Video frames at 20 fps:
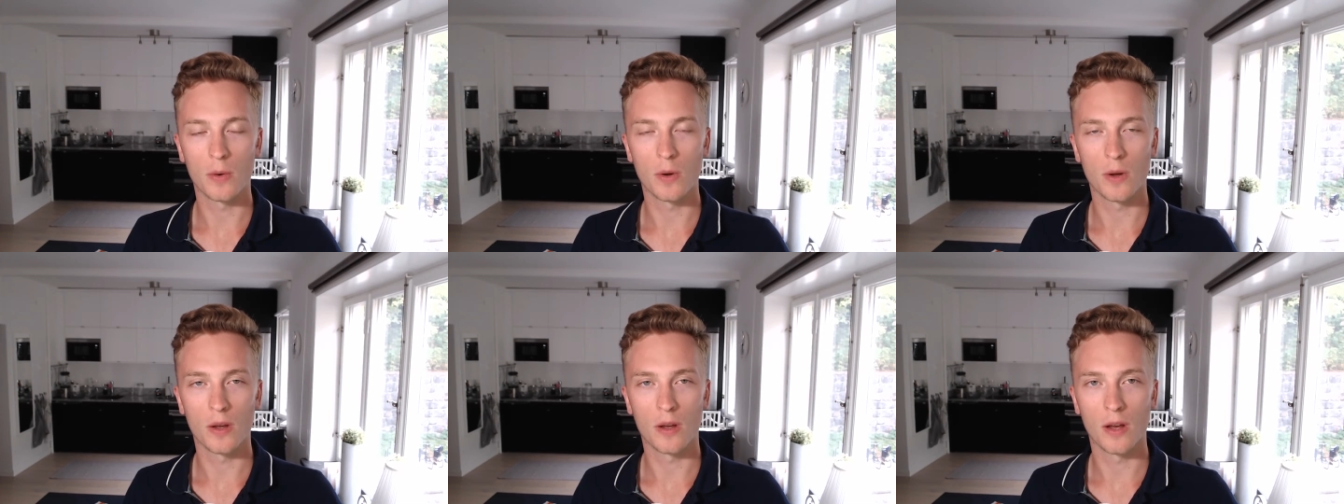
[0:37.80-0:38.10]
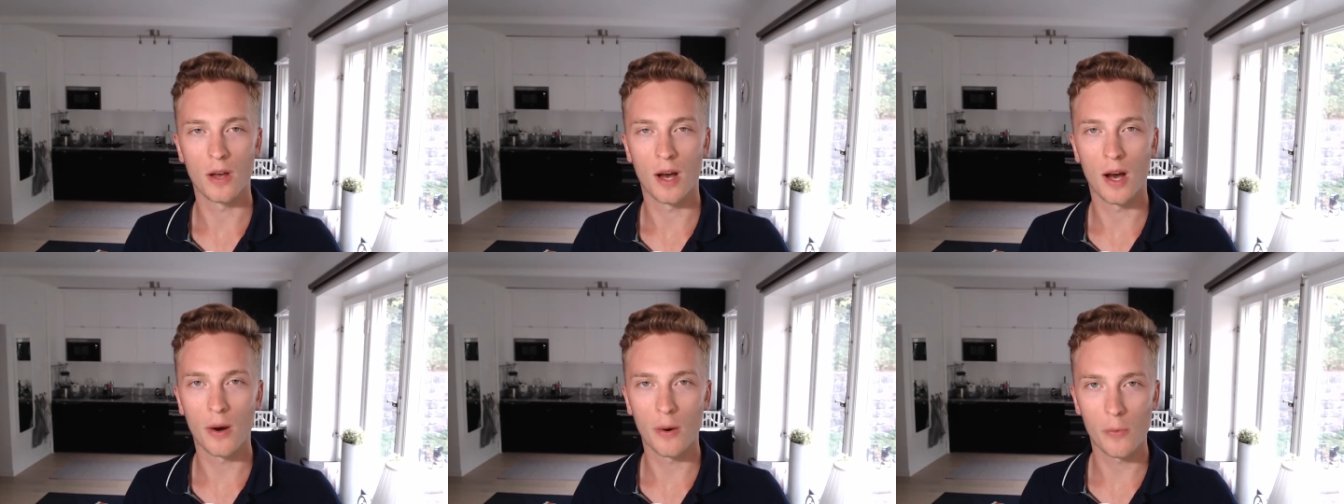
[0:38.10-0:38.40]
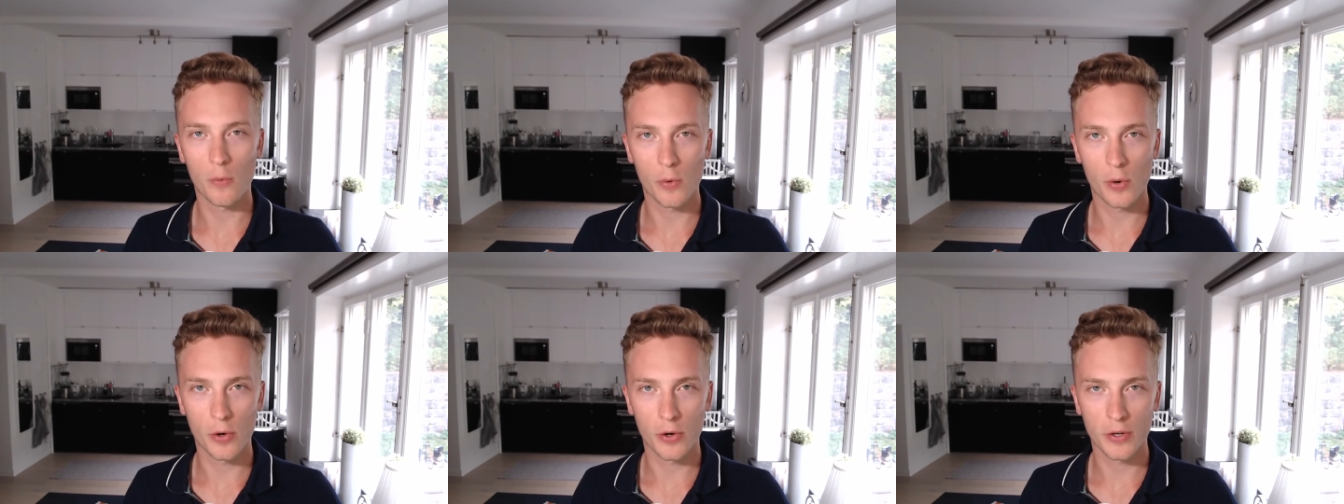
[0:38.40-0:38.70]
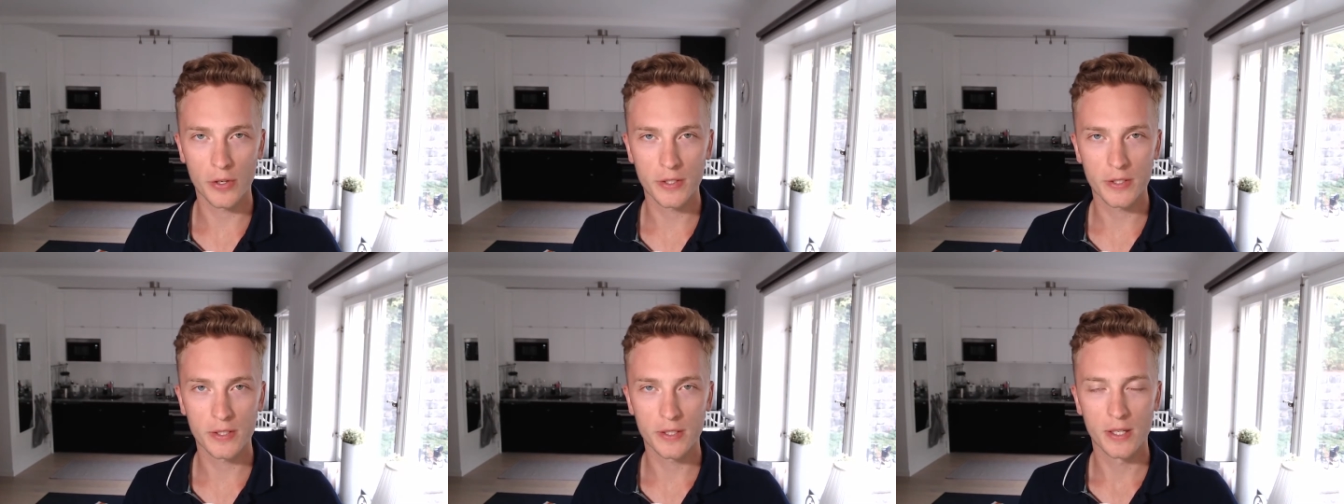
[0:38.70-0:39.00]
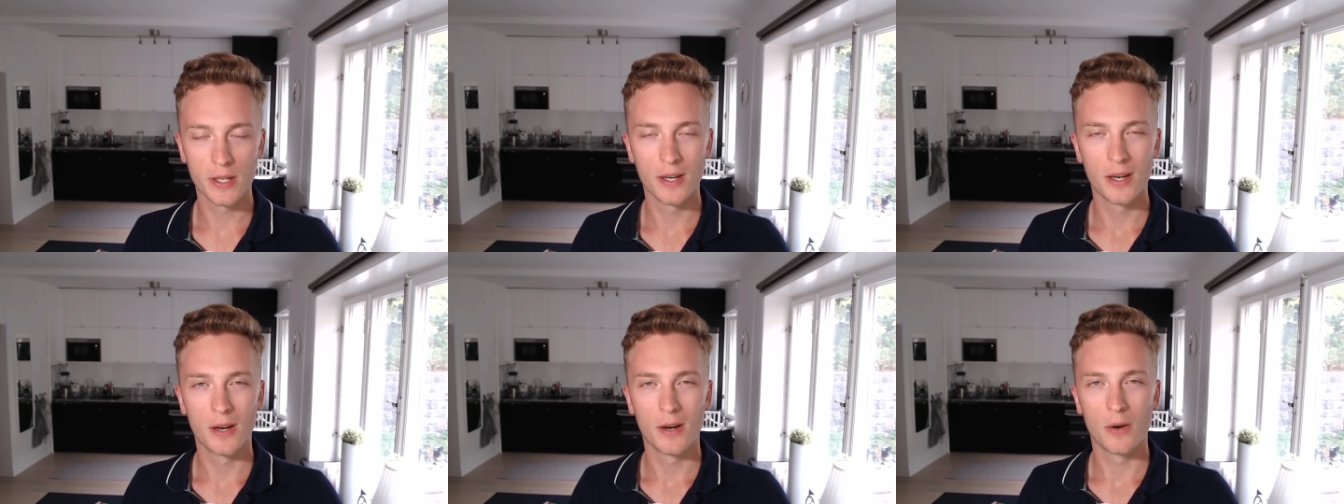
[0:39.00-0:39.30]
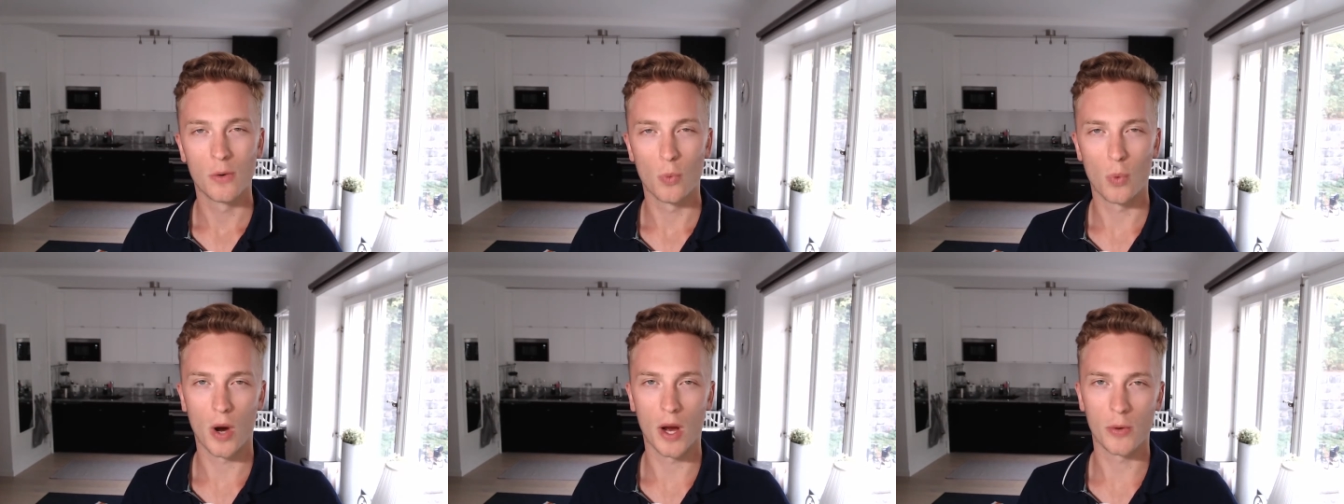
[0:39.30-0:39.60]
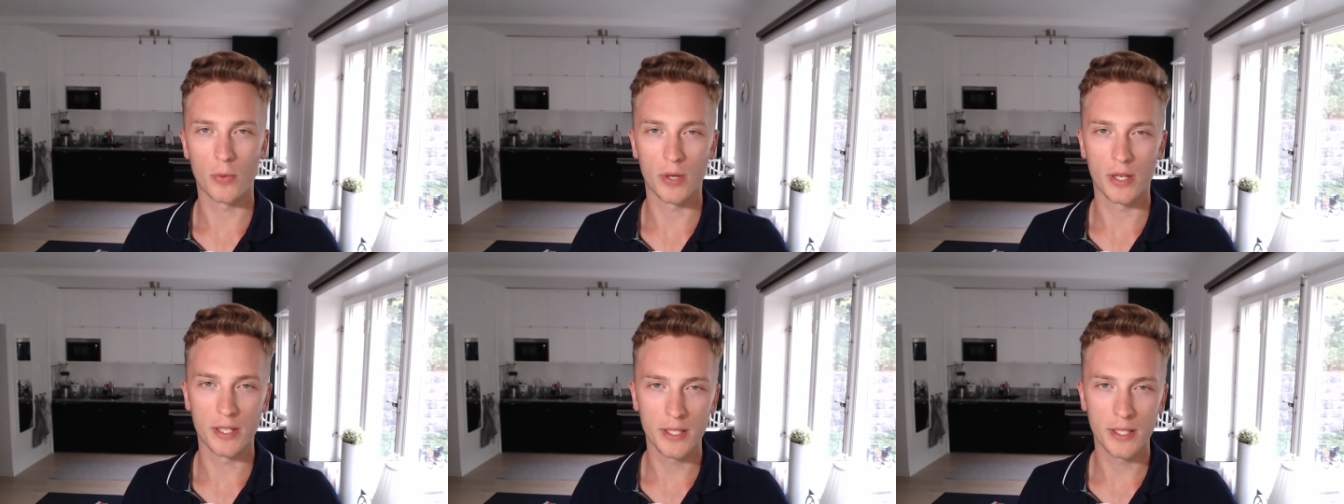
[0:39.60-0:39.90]
uh, how it works, why
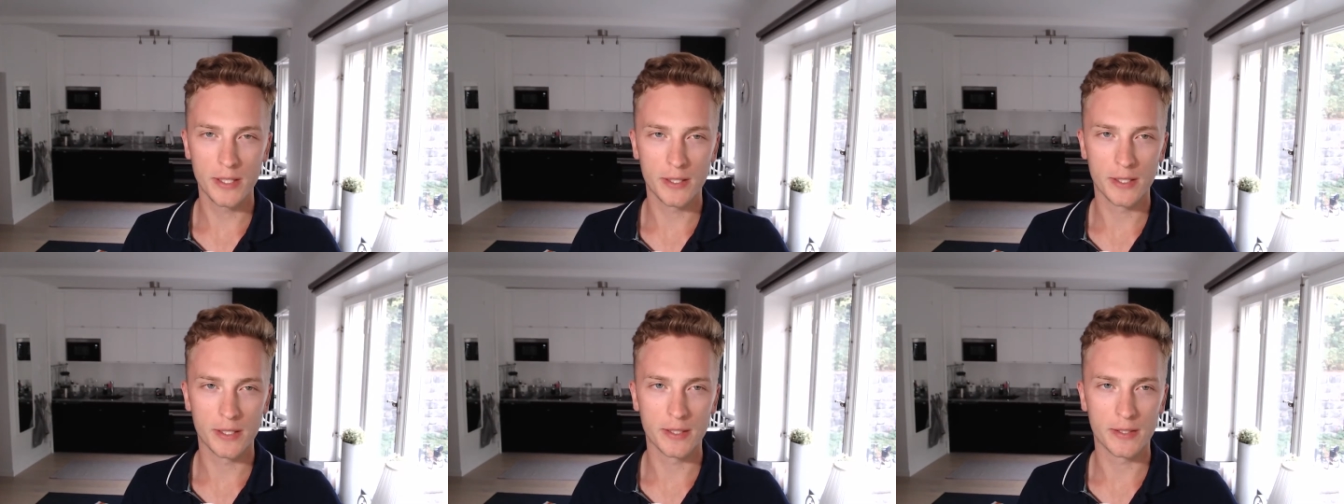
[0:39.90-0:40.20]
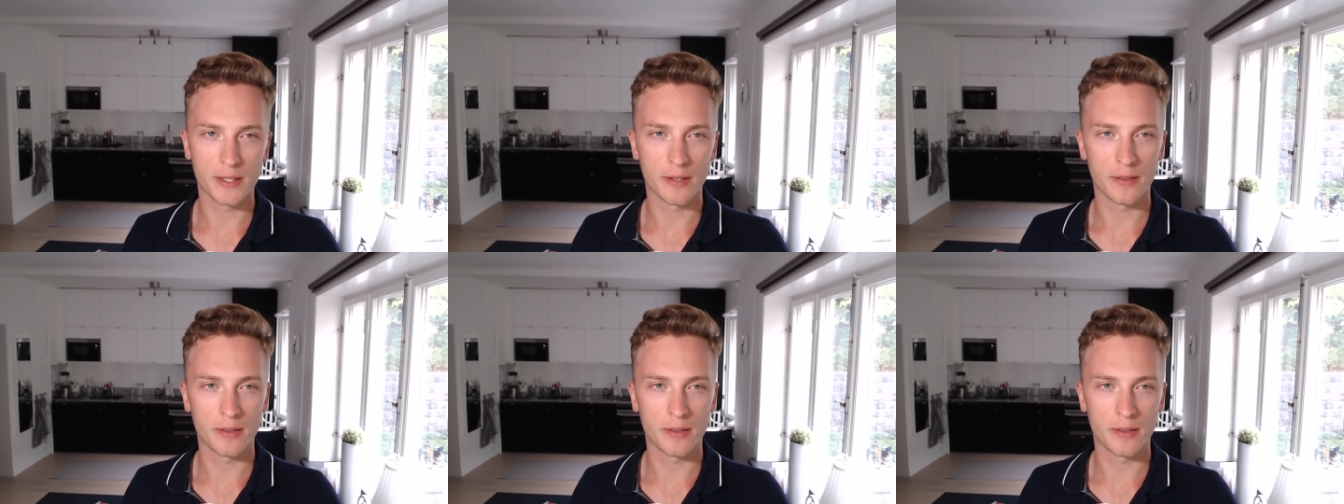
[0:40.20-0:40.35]
we need it,